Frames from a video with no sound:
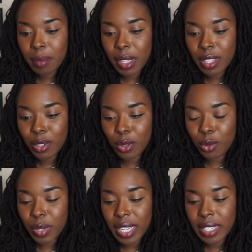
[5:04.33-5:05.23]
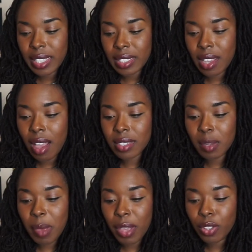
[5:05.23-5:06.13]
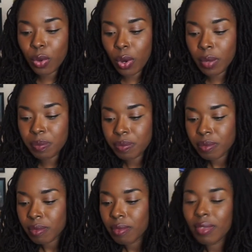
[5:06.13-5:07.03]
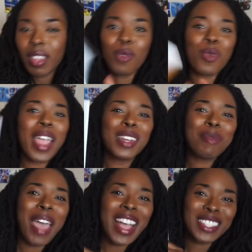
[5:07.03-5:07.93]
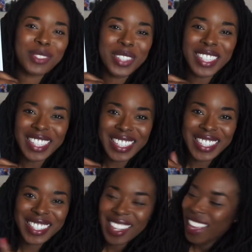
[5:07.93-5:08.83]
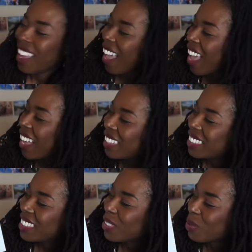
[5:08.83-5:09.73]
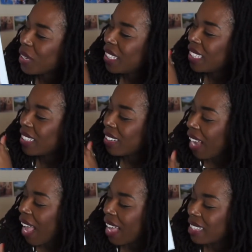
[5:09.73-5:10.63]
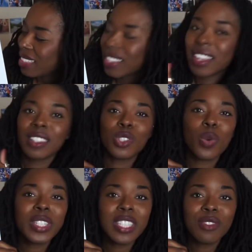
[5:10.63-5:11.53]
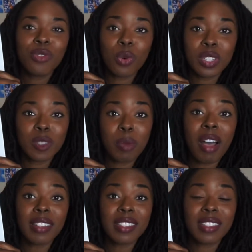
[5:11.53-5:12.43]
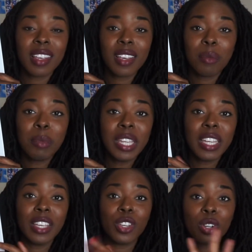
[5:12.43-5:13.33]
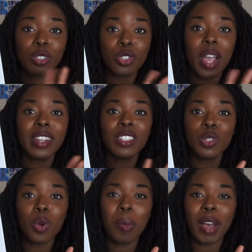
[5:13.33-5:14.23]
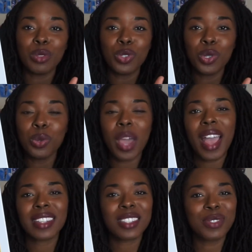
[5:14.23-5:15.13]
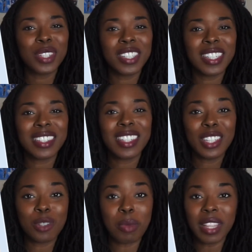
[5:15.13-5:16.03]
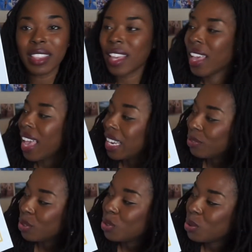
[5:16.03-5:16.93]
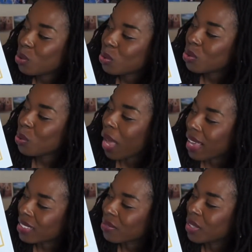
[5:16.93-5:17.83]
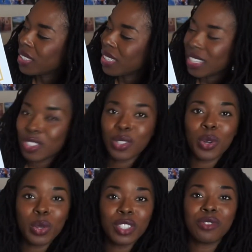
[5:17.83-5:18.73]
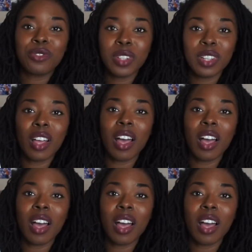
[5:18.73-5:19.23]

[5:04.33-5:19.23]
a little grid that talks about your random acts of goodness. And the grid here has 24 spots meaning you're trying to do about two acts of goodness each month. And if you do two acts of goodness, you're going to fill